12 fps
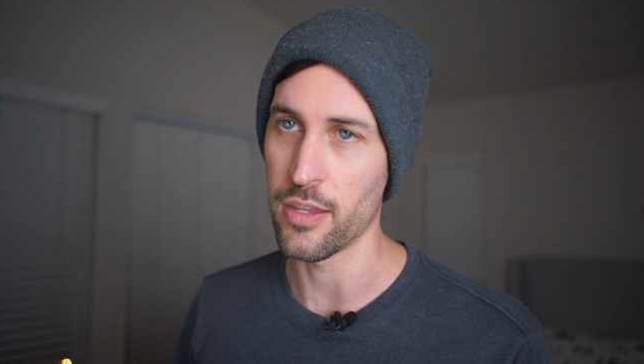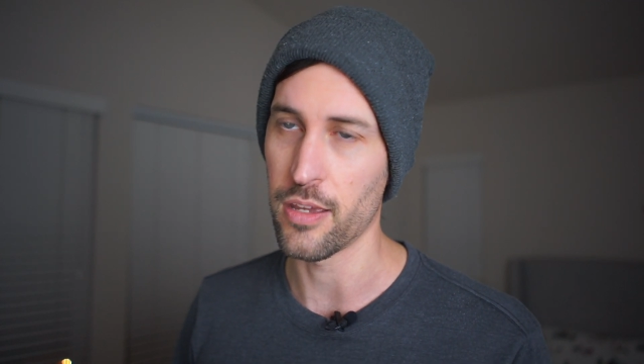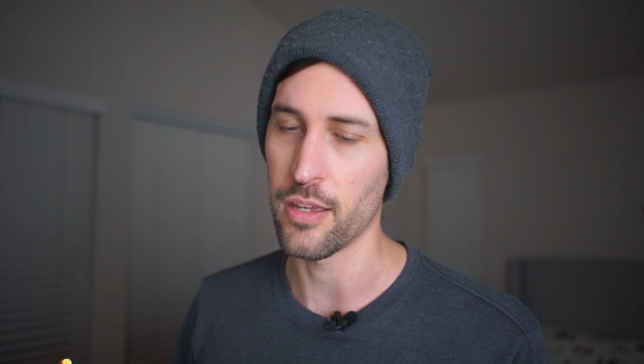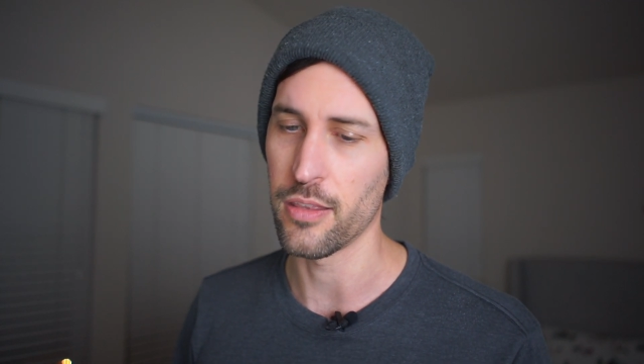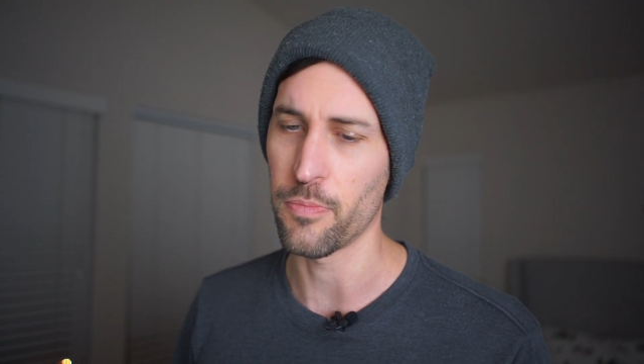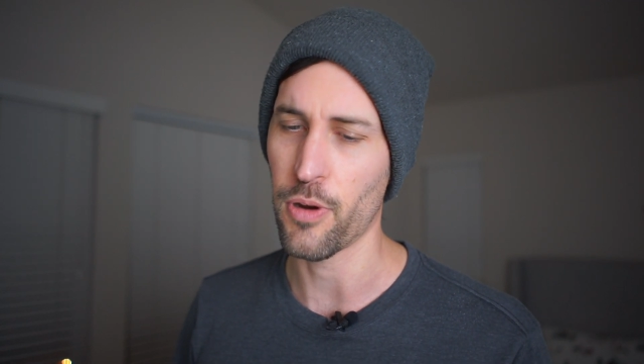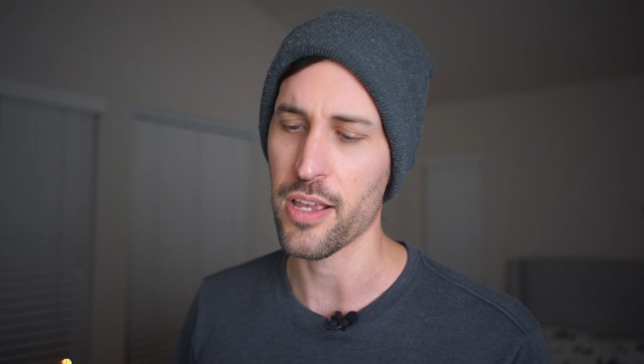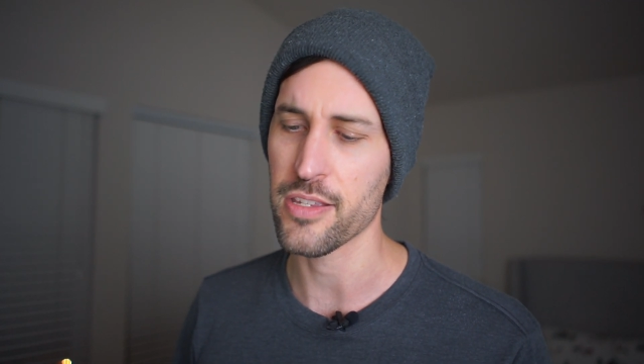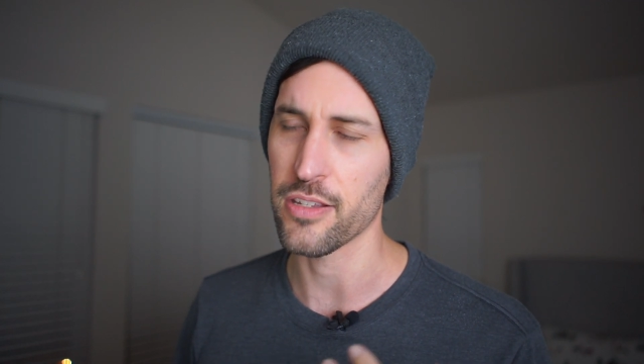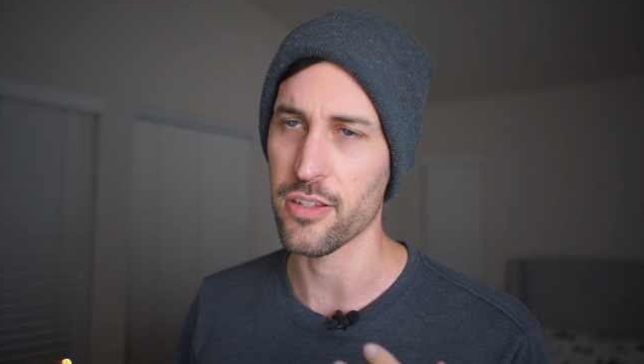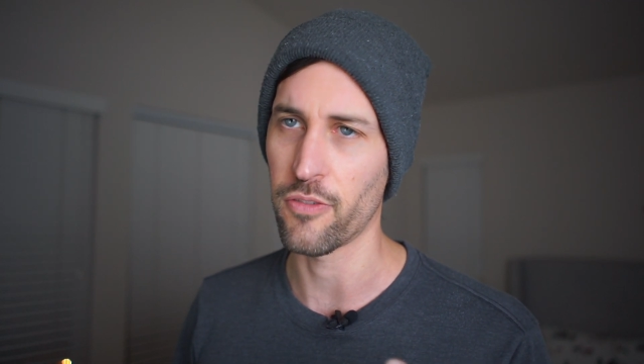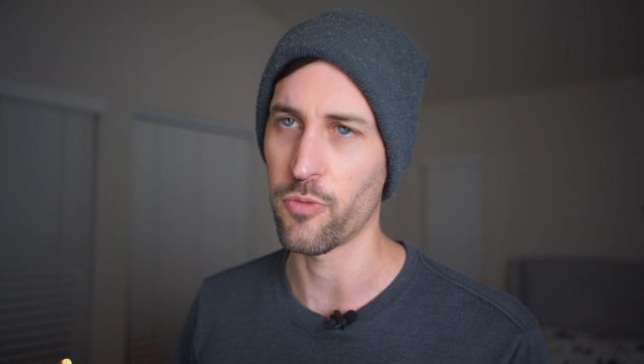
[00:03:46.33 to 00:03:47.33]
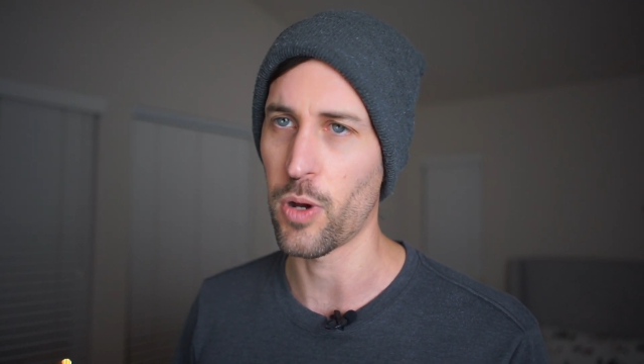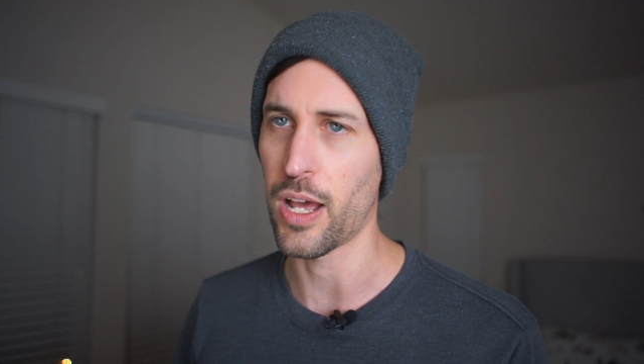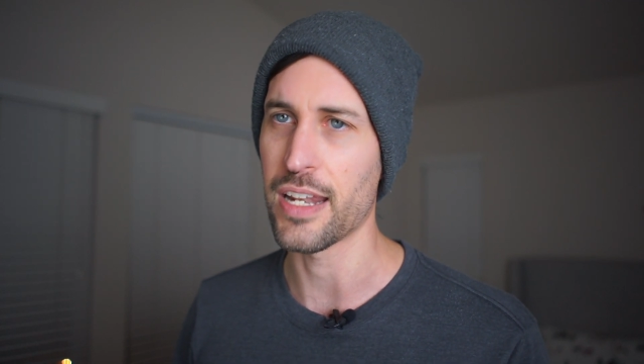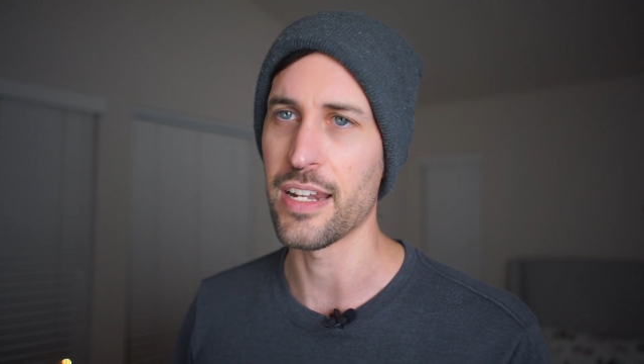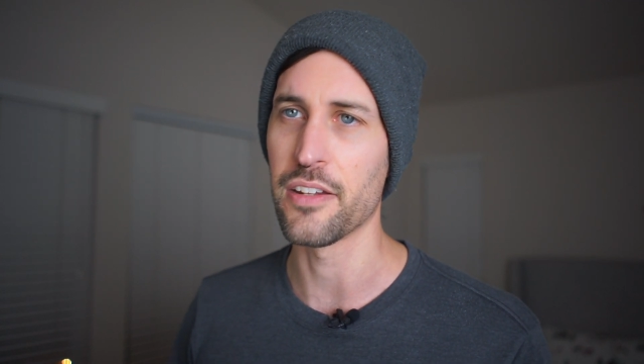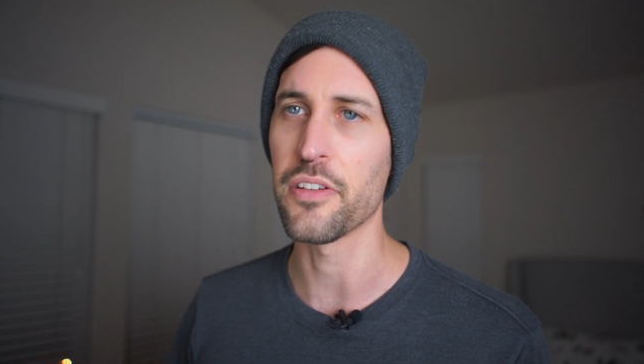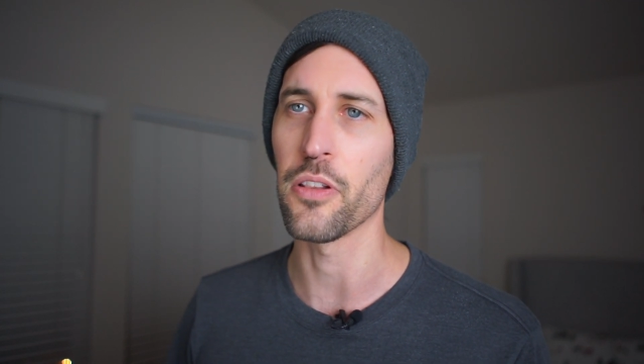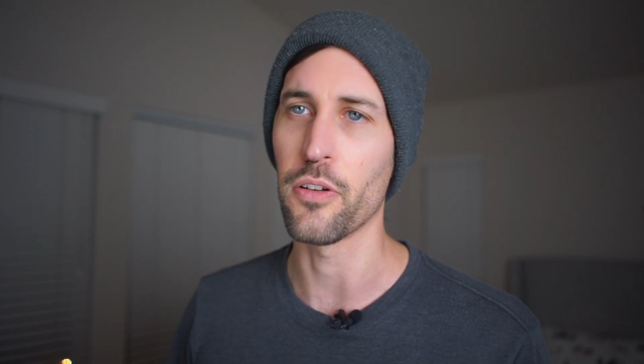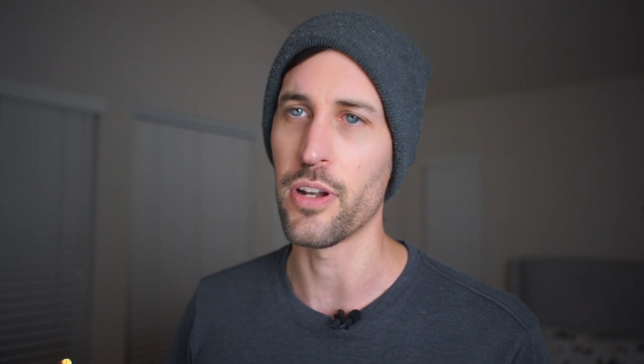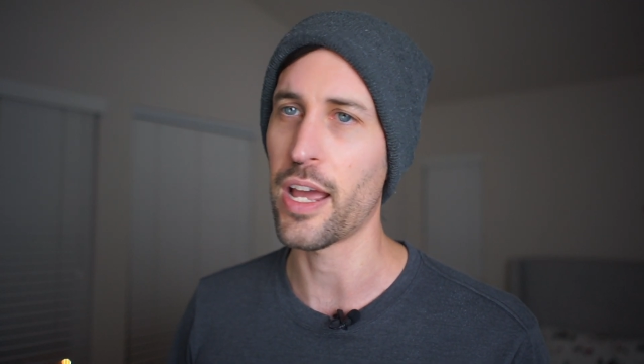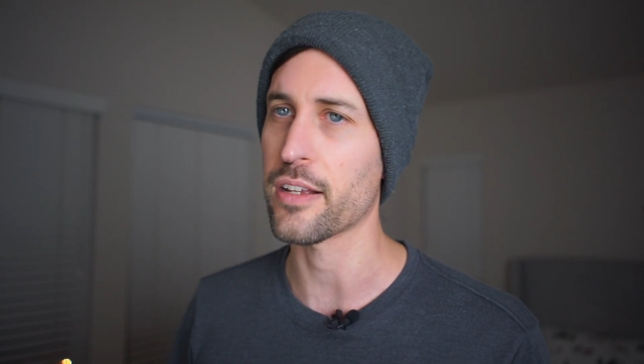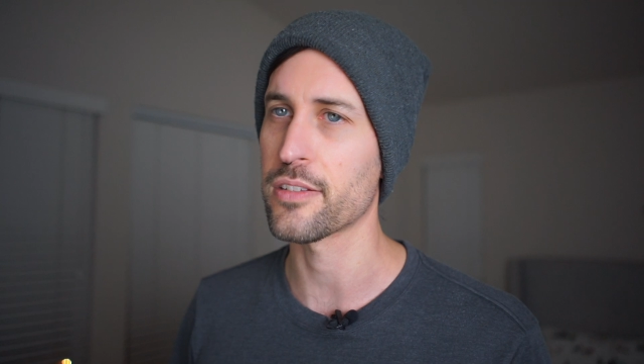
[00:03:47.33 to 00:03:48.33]
in the process of what I needed to learn
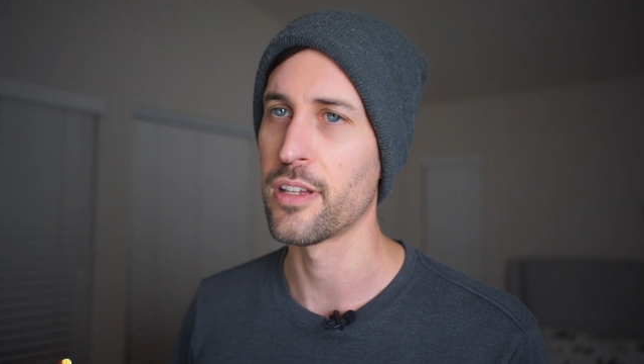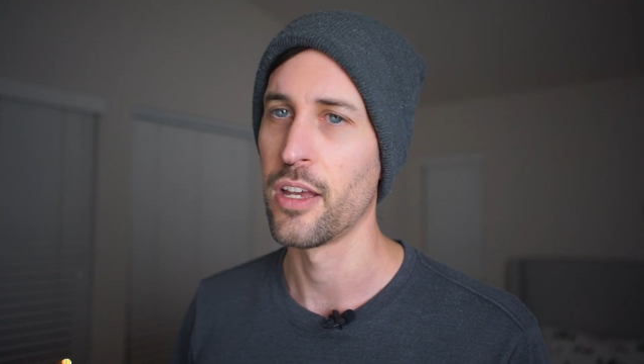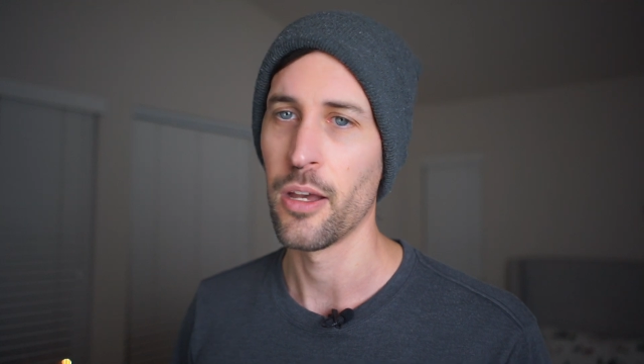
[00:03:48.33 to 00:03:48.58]
next,